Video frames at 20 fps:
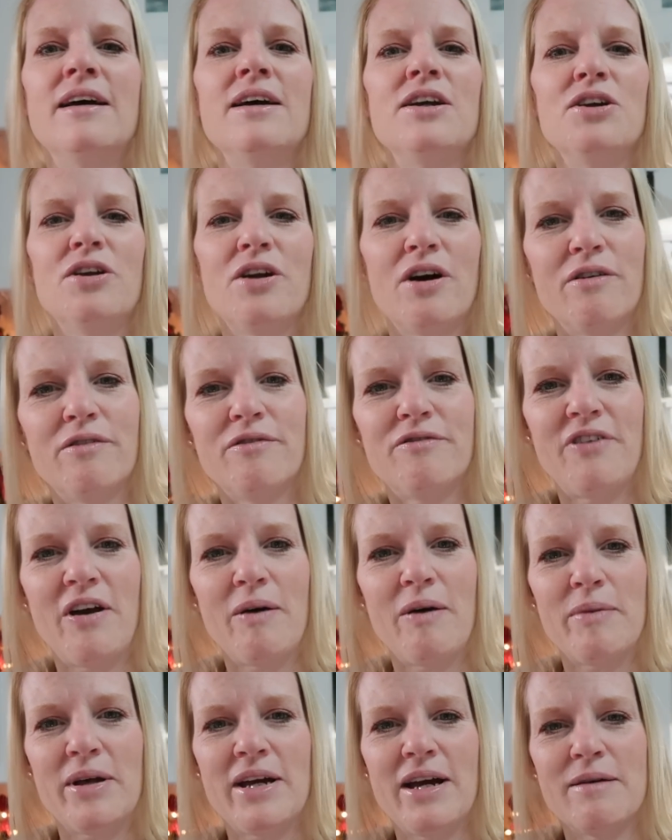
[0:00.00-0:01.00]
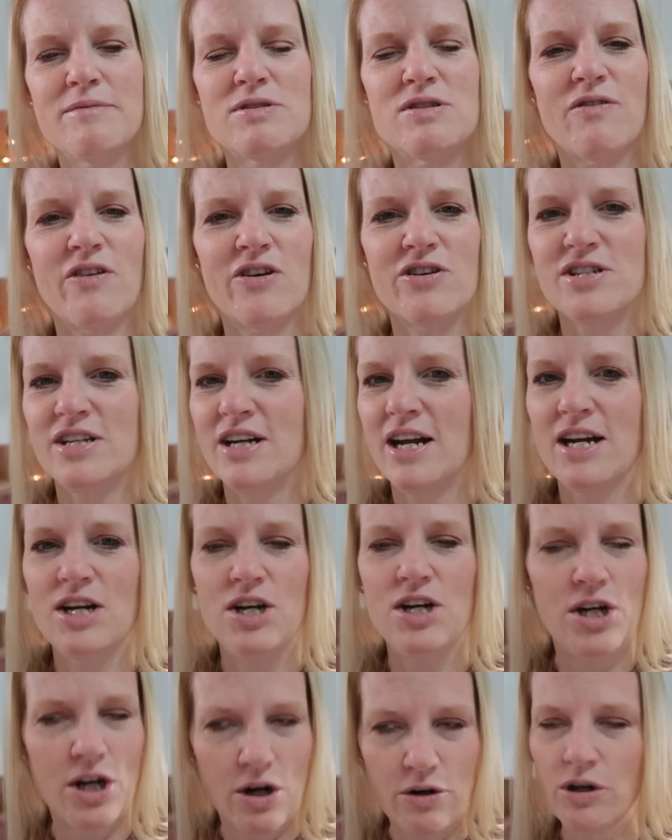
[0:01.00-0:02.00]
you know, family comes first and I
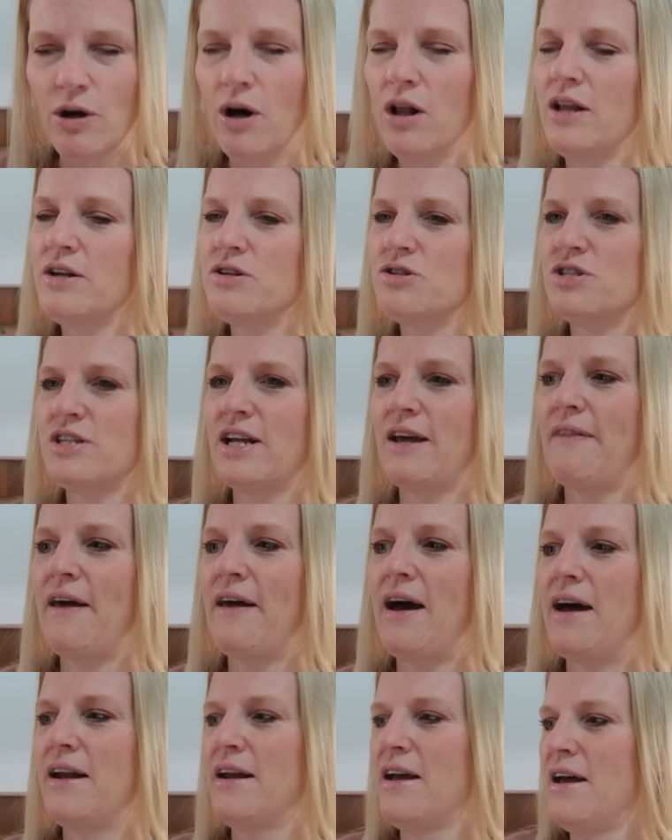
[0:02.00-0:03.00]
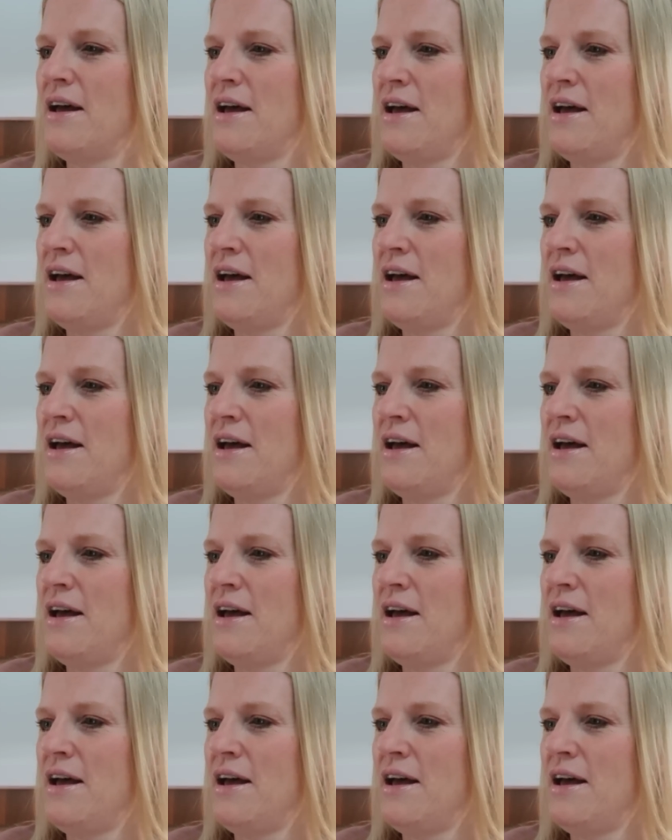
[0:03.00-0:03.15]
know y'all understand that.